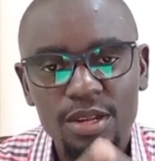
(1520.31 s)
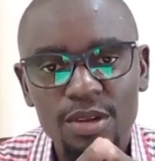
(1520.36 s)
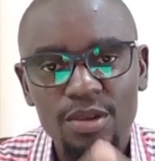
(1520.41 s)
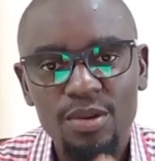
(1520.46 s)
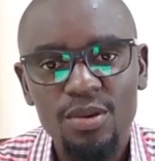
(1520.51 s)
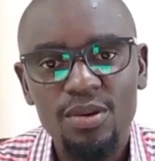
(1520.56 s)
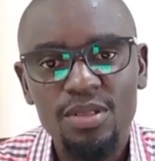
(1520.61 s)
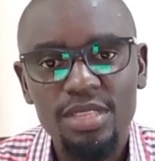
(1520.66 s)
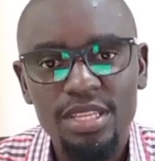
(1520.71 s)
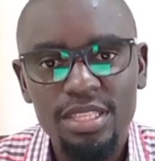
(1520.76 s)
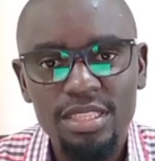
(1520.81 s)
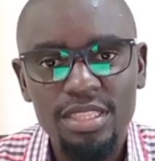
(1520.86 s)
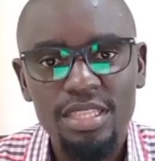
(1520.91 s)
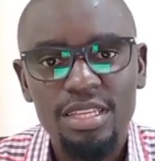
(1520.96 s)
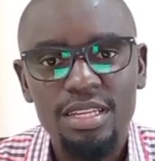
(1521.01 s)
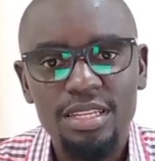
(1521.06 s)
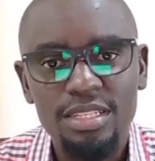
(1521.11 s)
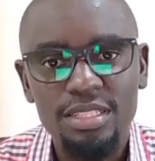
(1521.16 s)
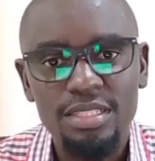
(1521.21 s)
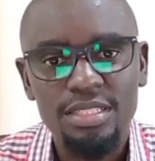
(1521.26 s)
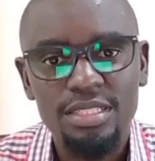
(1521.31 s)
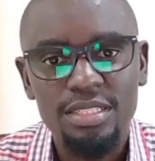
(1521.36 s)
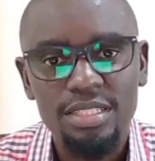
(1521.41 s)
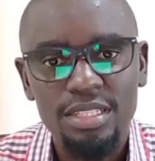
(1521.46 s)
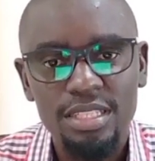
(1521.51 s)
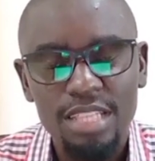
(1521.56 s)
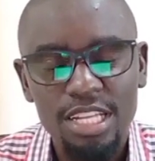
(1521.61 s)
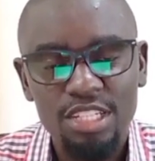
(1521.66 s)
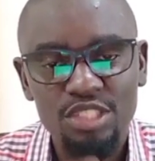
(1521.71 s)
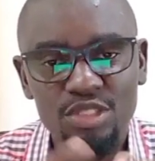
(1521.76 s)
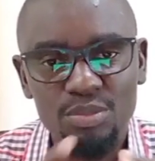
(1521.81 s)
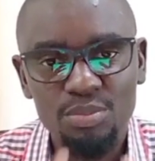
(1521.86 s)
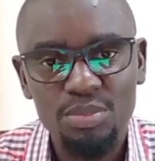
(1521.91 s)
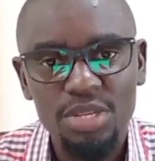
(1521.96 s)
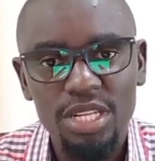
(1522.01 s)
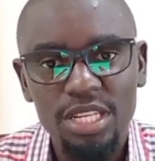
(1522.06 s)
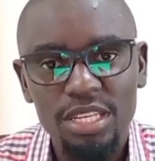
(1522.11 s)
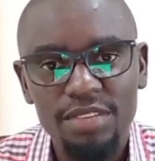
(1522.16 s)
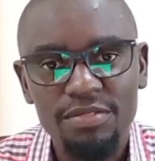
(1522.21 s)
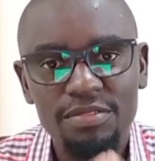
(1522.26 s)
Know the things that
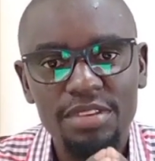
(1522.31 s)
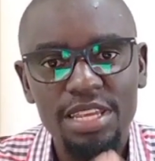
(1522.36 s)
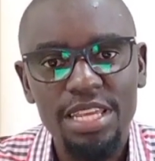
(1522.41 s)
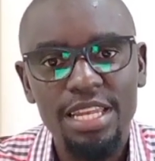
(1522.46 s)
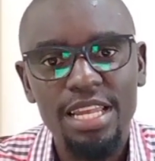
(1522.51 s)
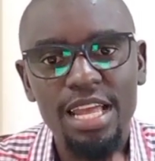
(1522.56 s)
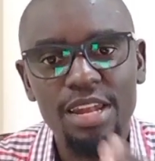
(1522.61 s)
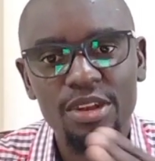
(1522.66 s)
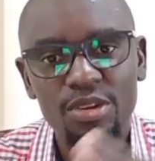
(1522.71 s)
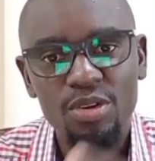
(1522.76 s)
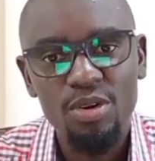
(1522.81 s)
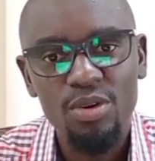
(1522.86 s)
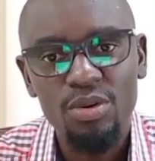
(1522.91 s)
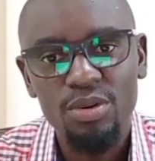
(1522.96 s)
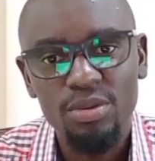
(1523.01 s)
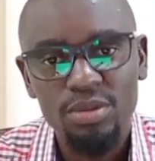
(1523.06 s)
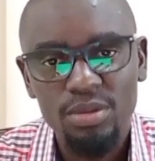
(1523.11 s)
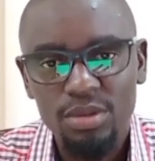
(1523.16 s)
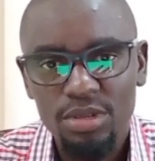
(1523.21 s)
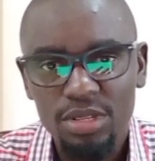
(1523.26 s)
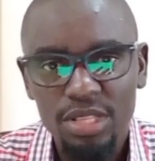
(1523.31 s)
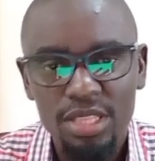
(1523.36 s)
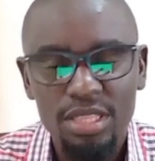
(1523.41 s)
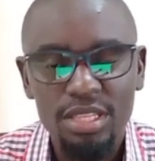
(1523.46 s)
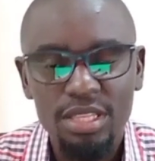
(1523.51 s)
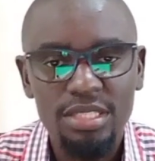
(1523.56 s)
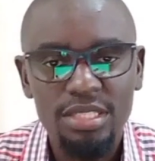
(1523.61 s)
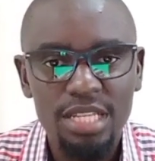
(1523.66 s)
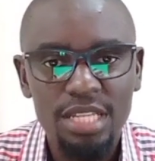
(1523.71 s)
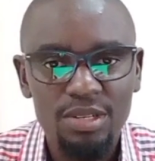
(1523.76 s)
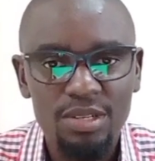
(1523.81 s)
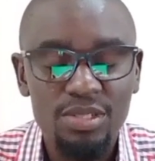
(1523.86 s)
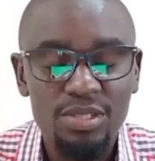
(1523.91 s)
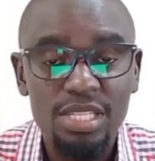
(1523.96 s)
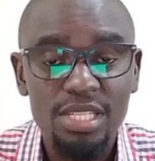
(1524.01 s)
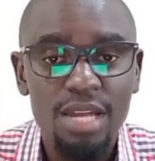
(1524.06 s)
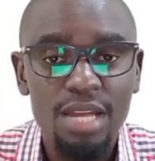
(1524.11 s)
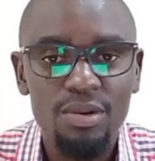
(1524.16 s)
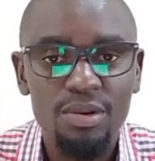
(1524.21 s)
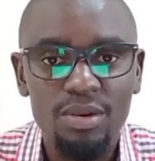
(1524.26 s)
you believe in and know the things that you
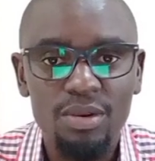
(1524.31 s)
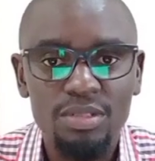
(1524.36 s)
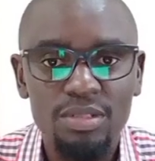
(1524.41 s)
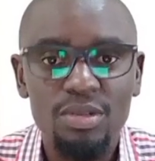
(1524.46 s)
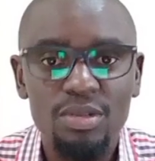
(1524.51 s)
stand on.